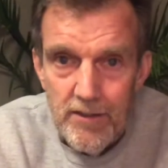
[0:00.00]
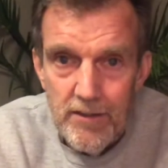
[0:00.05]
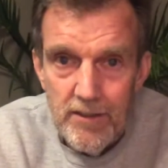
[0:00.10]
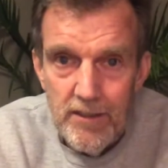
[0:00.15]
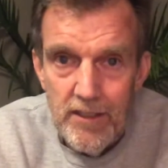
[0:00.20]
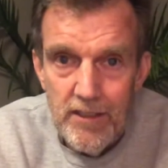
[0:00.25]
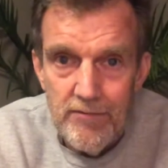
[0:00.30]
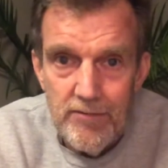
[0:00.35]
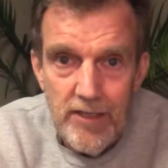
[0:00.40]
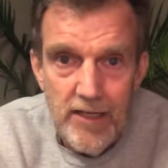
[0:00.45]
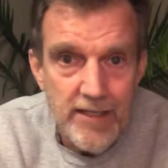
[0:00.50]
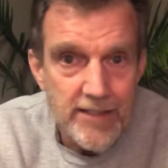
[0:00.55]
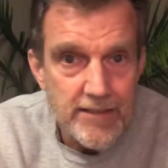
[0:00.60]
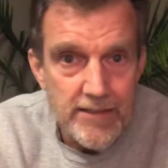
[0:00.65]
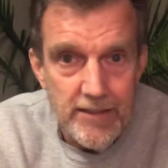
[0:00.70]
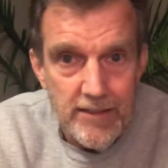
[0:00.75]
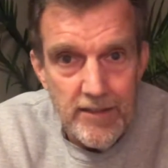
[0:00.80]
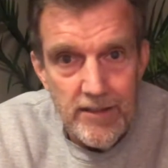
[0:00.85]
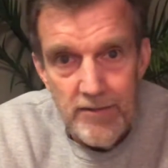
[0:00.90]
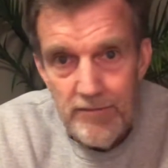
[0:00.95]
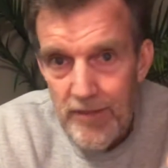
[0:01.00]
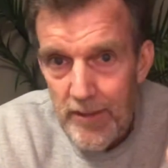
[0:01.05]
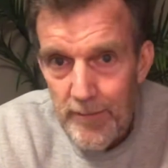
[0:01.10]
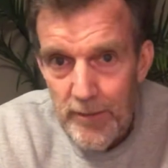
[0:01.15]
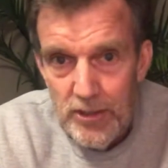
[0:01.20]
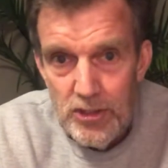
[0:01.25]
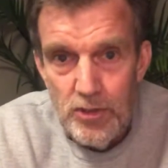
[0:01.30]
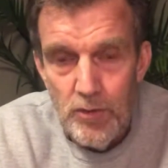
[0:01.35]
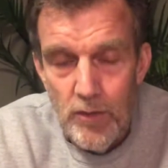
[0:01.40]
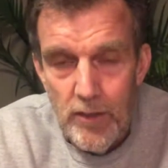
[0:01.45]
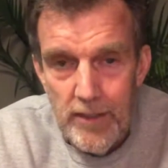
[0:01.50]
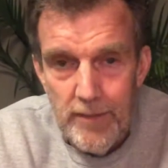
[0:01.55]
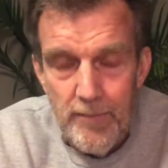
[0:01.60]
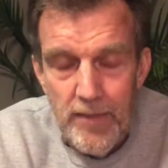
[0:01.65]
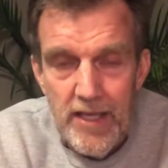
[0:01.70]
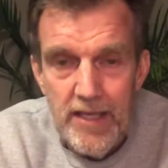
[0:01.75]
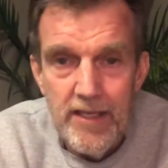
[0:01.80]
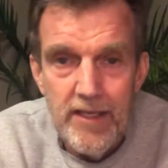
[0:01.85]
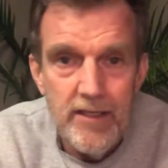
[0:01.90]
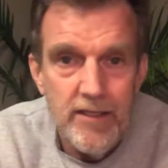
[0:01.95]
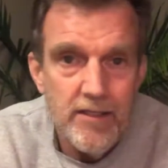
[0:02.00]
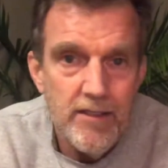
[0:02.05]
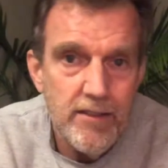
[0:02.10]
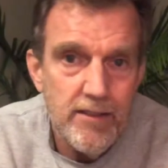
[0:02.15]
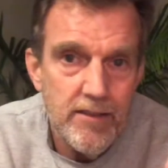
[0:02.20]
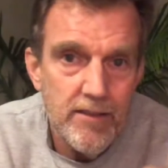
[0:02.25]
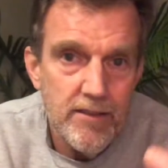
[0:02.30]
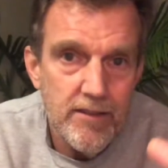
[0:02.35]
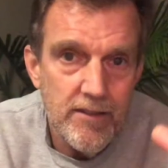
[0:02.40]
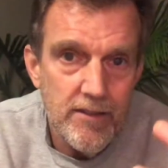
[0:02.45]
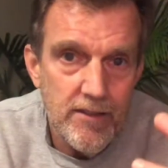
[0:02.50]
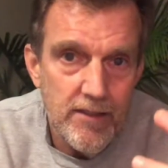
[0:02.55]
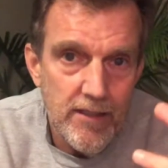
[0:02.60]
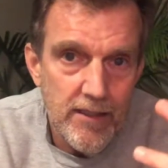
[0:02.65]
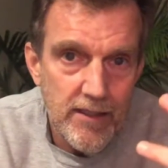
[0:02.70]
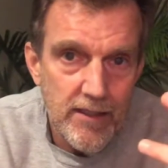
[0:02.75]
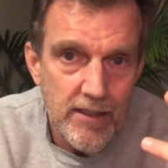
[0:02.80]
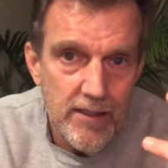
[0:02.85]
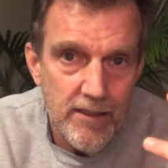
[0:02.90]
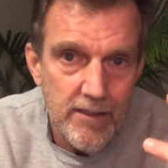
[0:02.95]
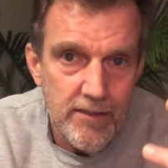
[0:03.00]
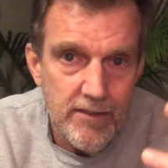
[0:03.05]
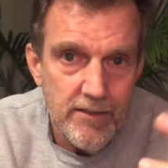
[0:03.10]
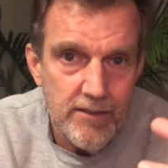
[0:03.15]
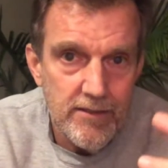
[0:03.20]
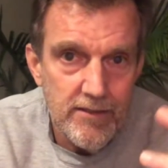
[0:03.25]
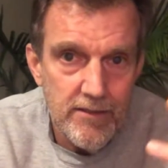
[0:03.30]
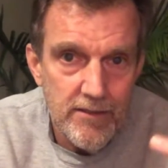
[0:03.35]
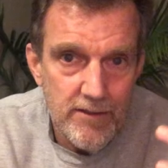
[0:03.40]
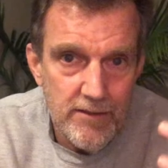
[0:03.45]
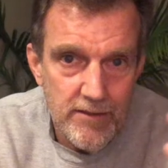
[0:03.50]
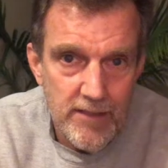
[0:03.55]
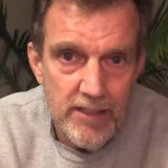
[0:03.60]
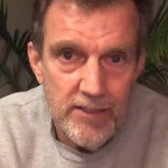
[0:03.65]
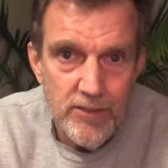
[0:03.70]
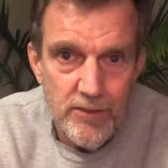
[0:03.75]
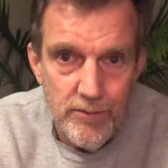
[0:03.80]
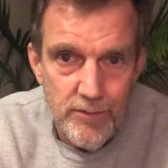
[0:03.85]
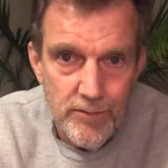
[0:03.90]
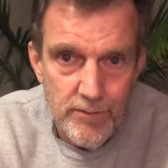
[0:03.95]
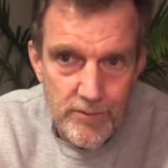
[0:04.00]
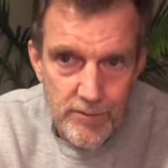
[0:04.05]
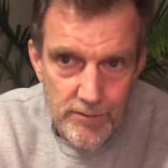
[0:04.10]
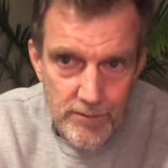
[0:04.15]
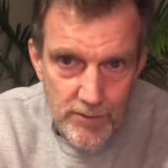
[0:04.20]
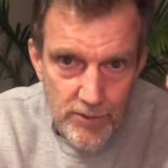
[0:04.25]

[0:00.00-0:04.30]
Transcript: you have an idea of how much you want to make, and then you